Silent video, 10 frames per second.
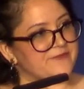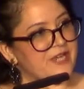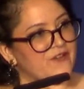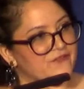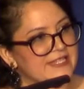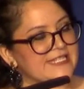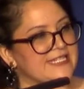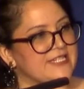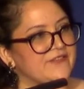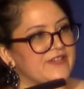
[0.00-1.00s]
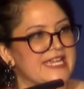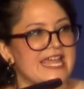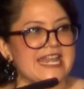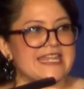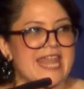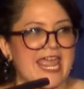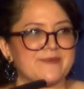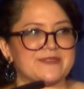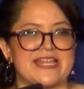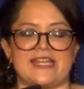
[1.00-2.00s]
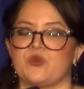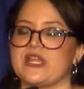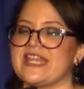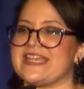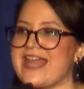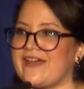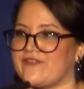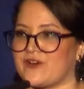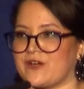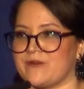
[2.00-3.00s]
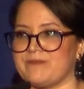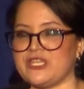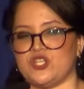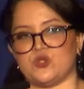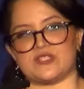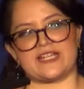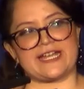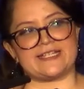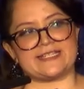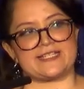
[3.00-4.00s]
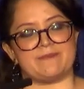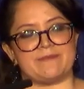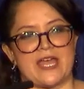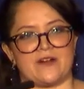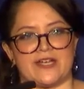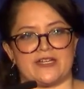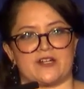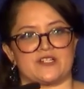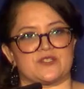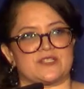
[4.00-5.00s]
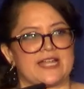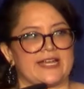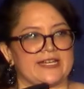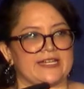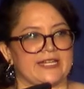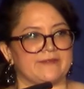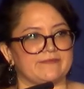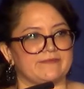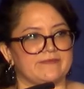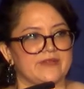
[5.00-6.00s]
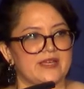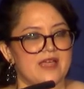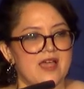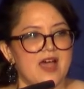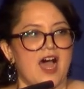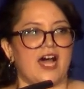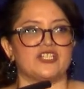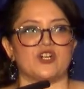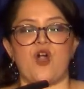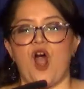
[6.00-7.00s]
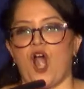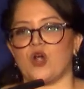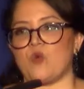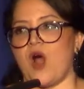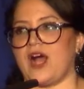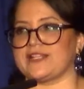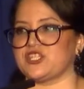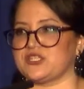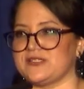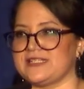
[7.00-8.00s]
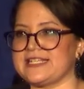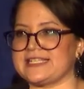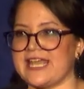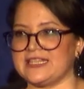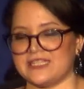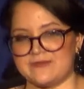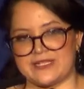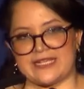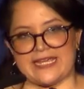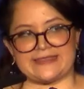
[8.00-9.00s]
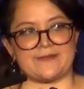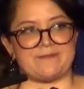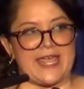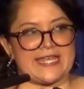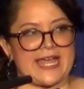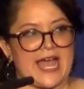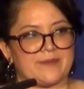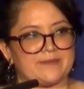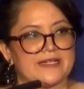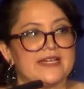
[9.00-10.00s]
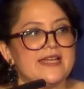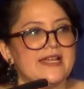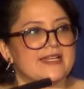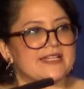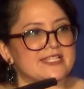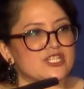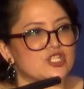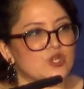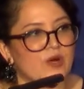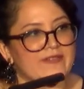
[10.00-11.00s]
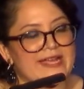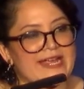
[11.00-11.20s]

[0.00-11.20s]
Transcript: offensive, names that would never be used against a male in our society. Under our watch, let's eliminate the pay gap. Let's ensure that